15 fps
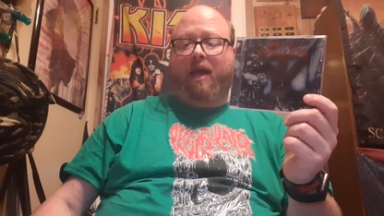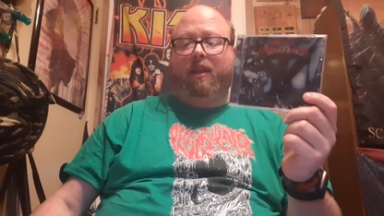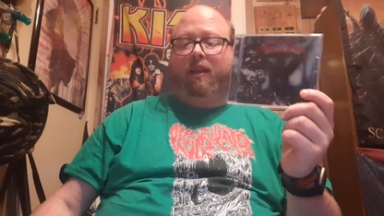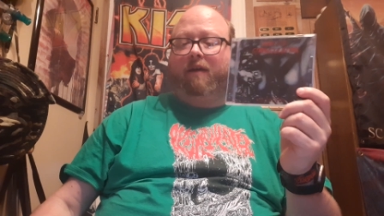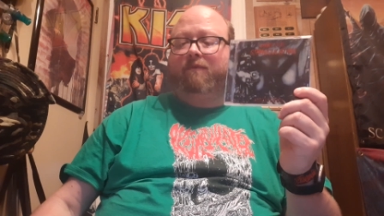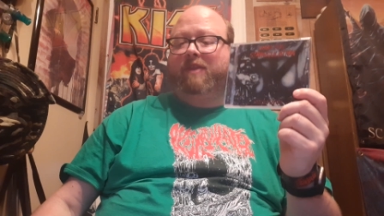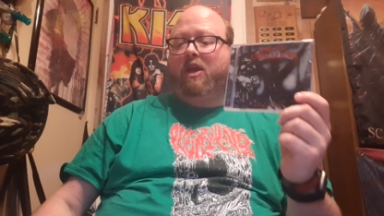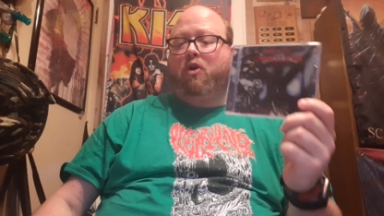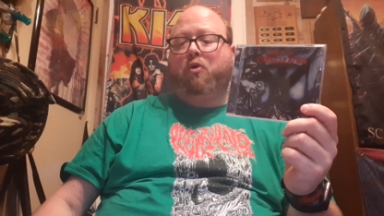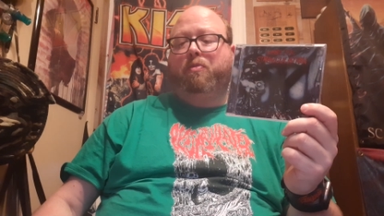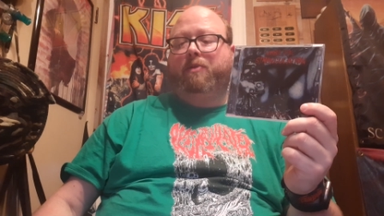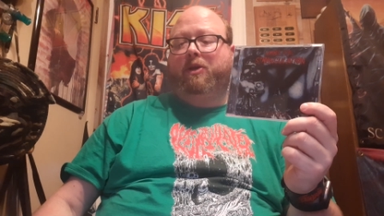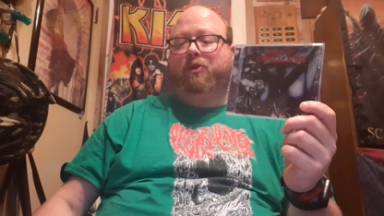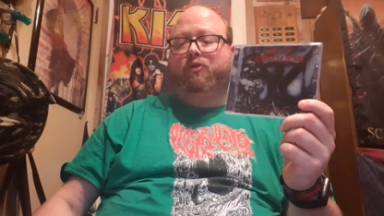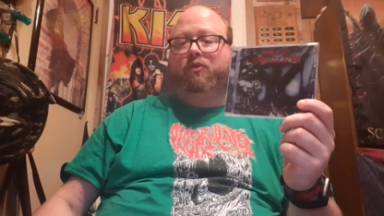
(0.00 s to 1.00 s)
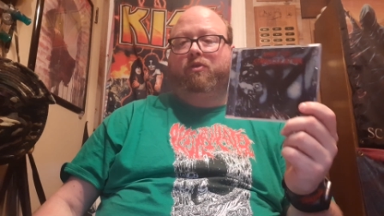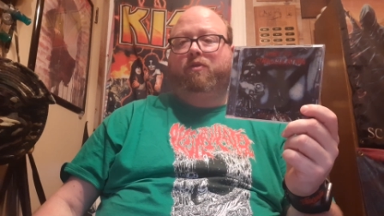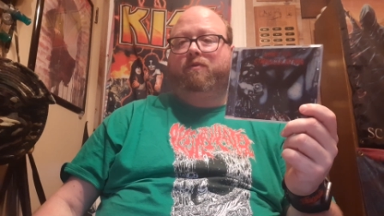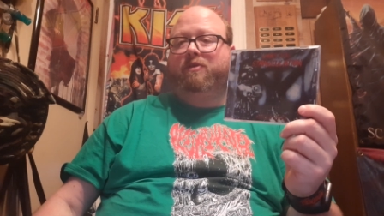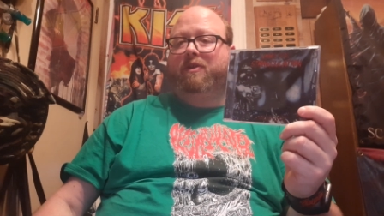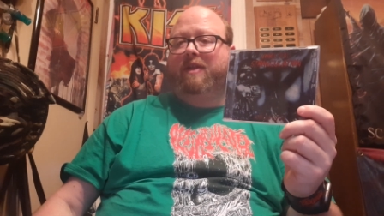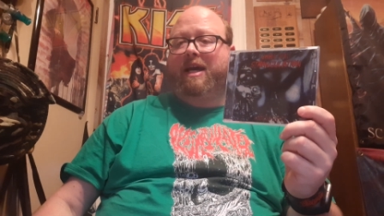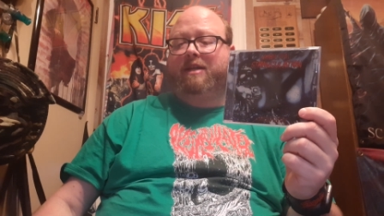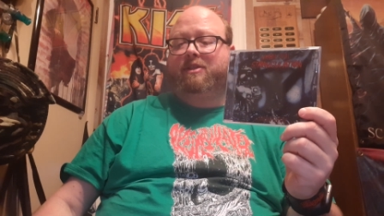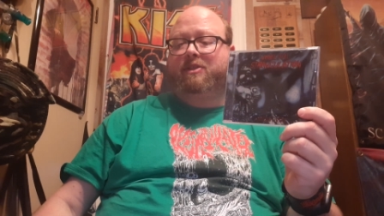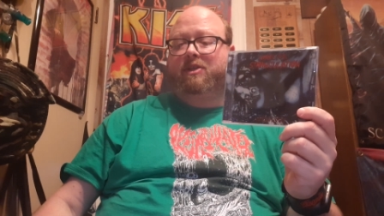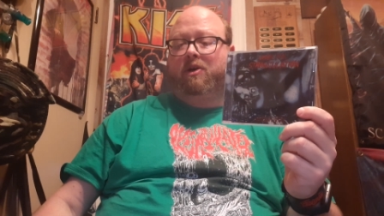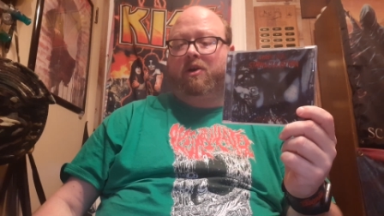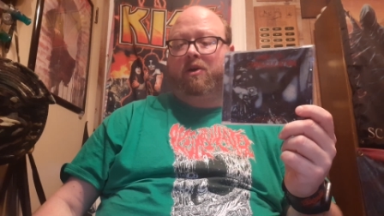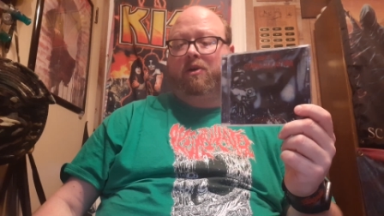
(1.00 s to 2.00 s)
I love the opening groove to that
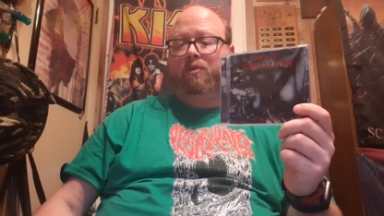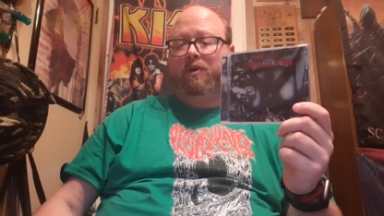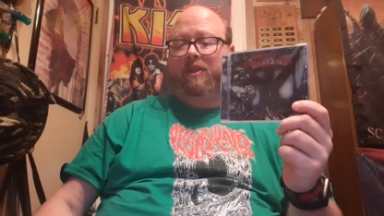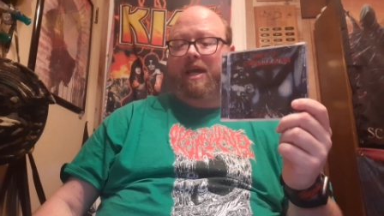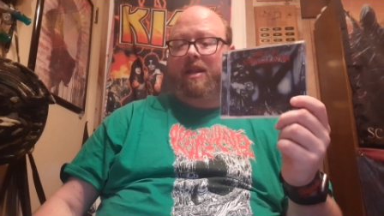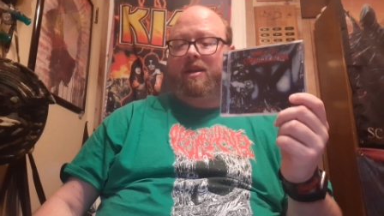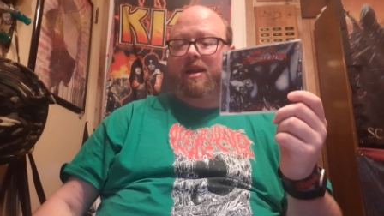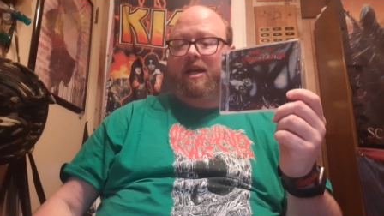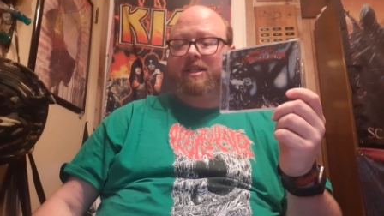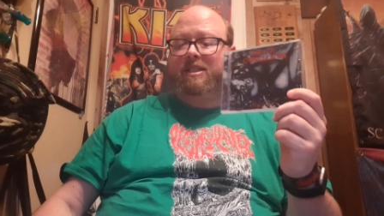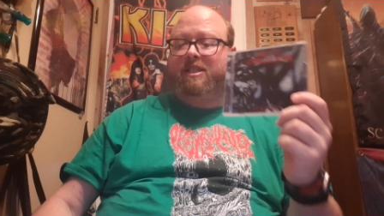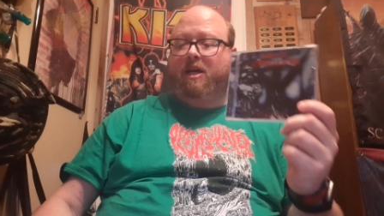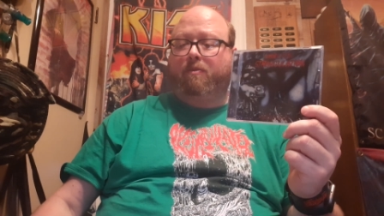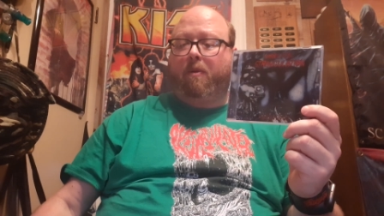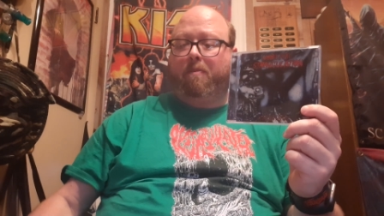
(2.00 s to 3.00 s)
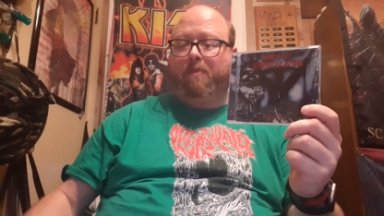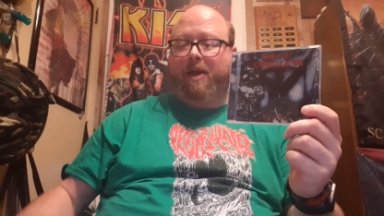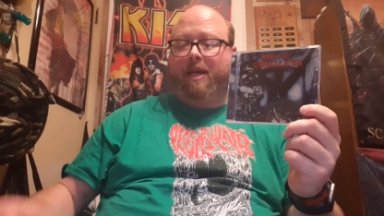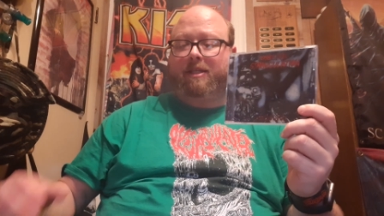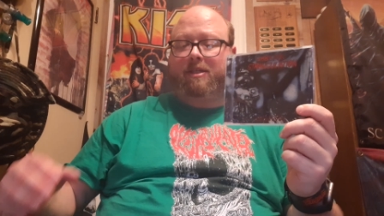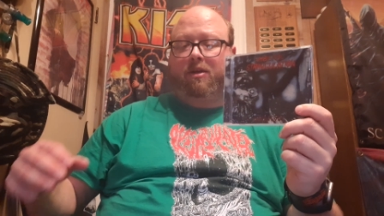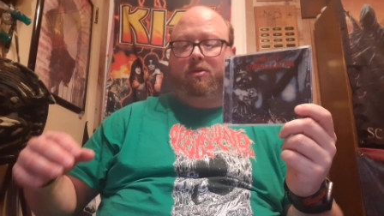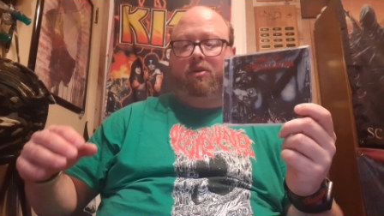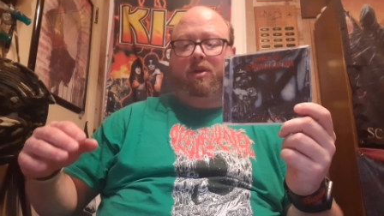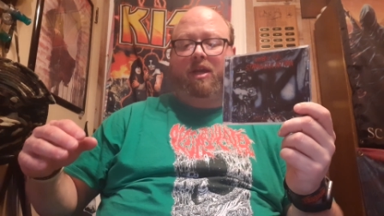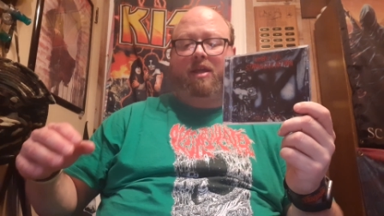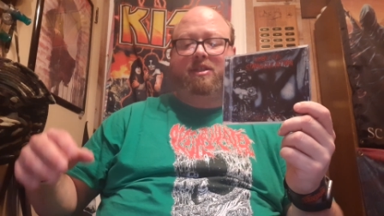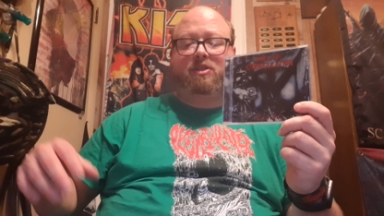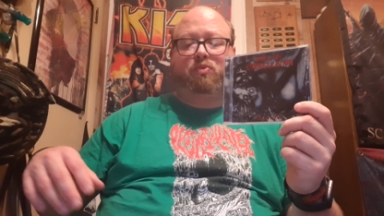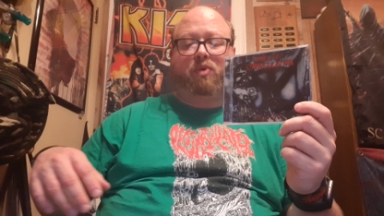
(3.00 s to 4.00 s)
song with that nice double bass
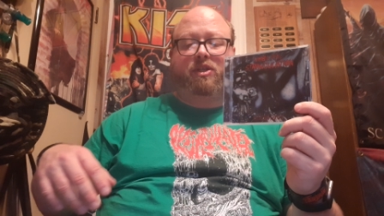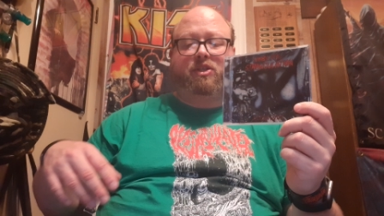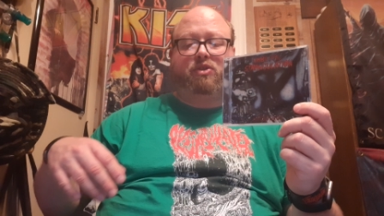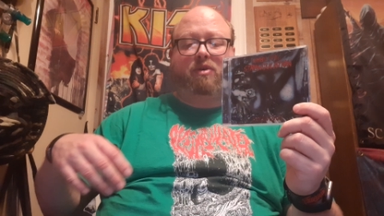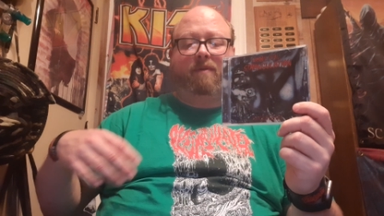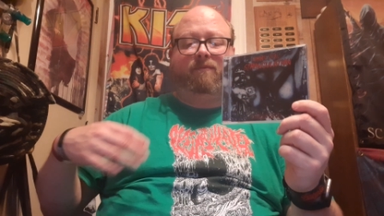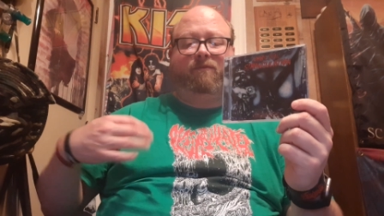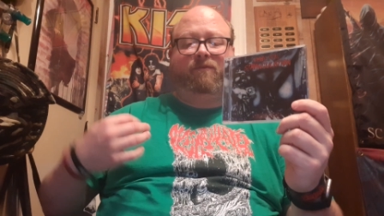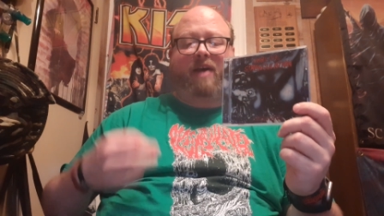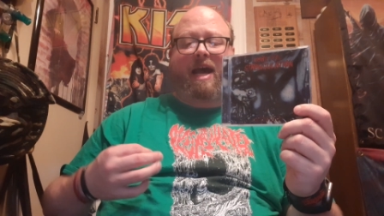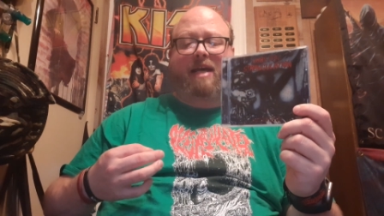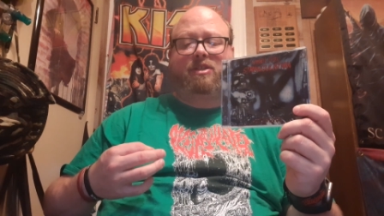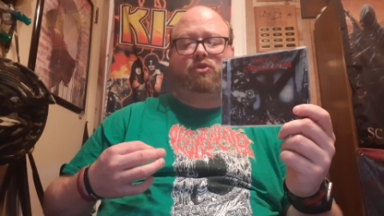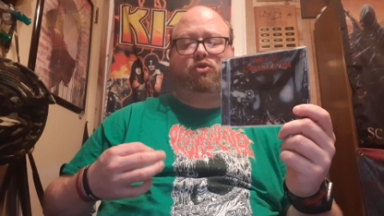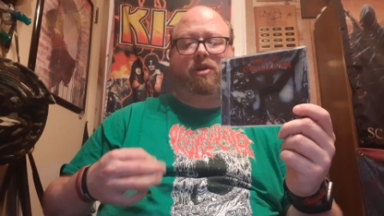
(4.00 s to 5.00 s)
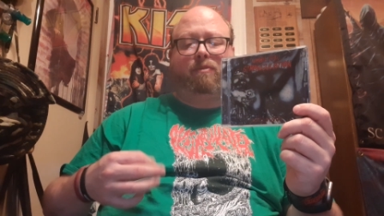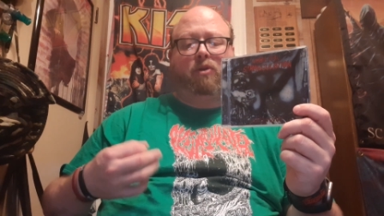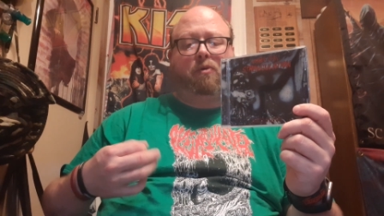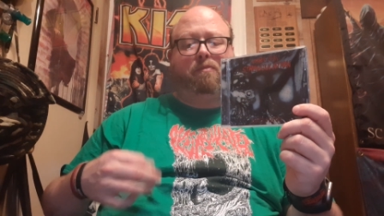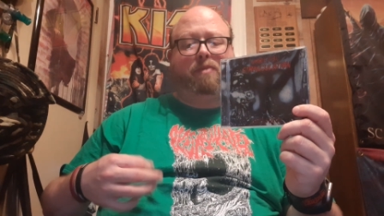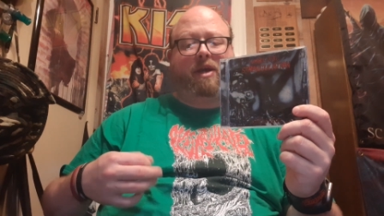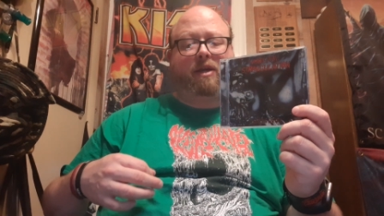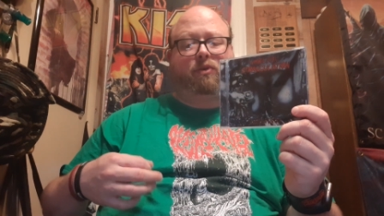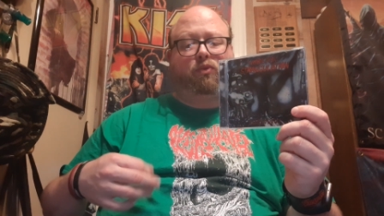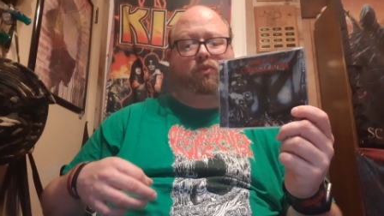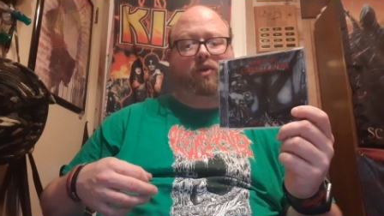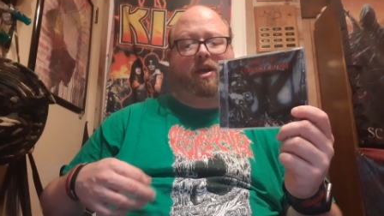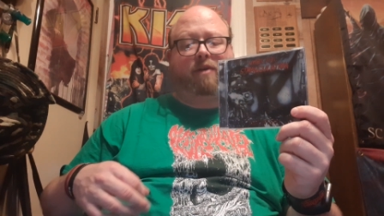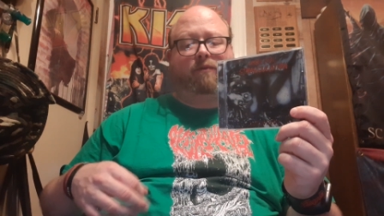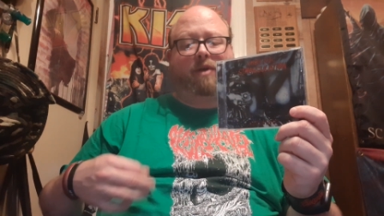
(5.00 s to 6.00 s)
underneath, switching to a fast tremolo picked
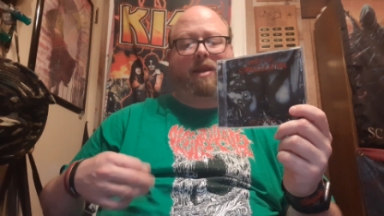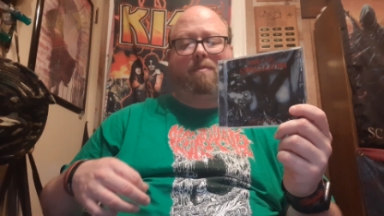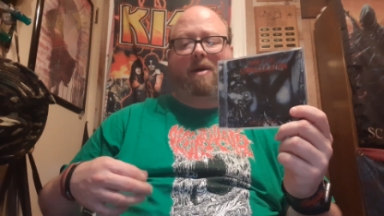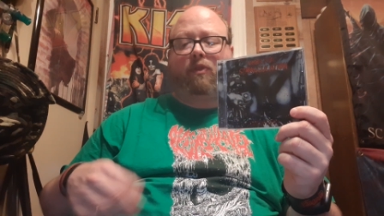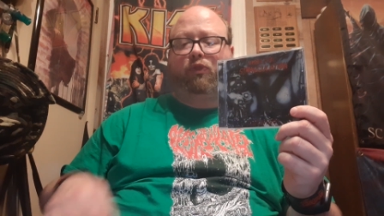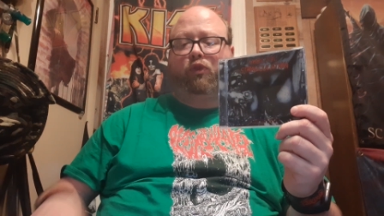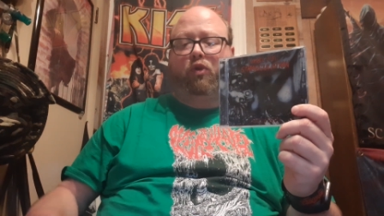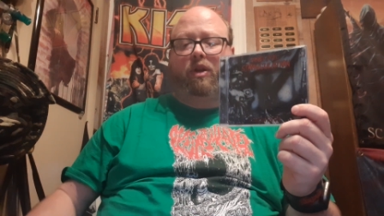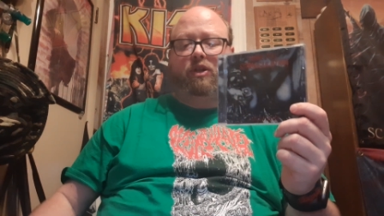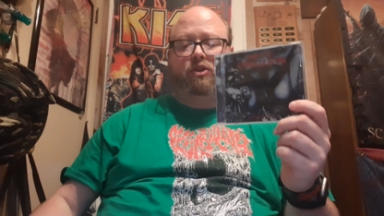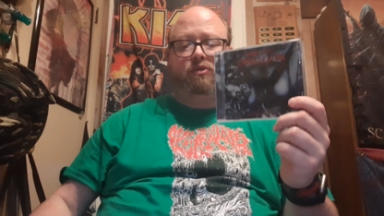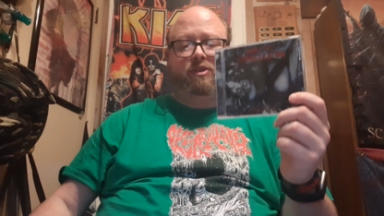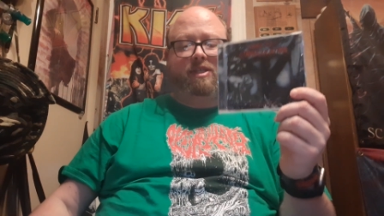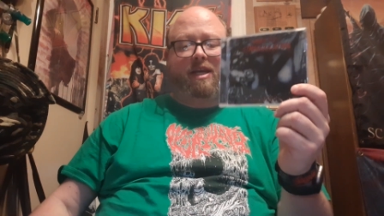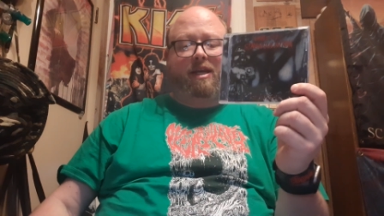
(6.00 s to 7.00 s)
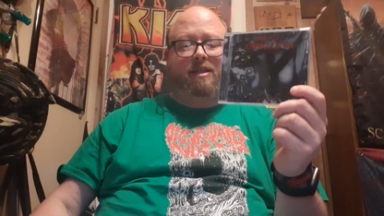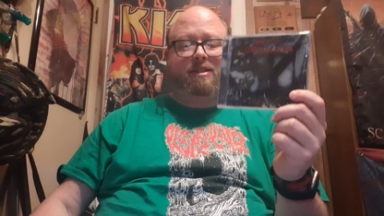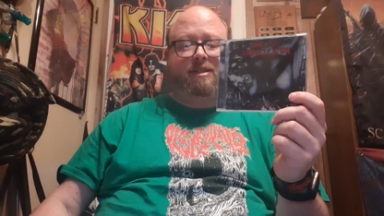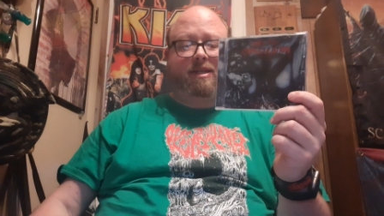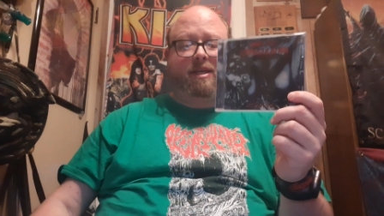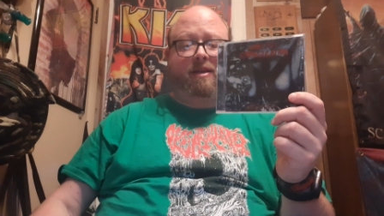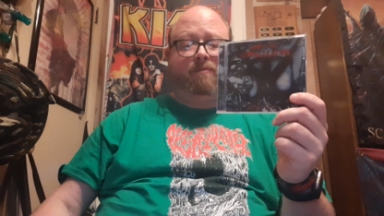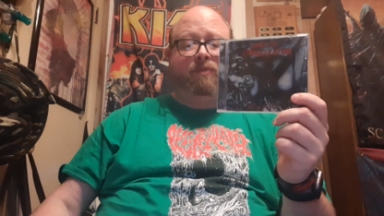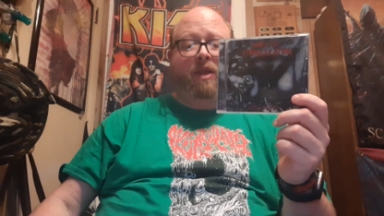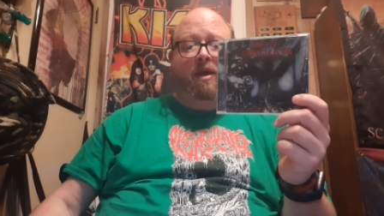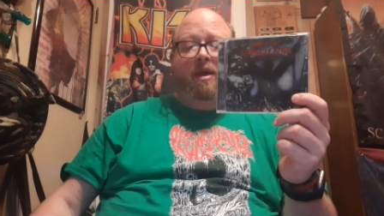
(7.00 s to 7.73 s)
riff at about 32 seconds in.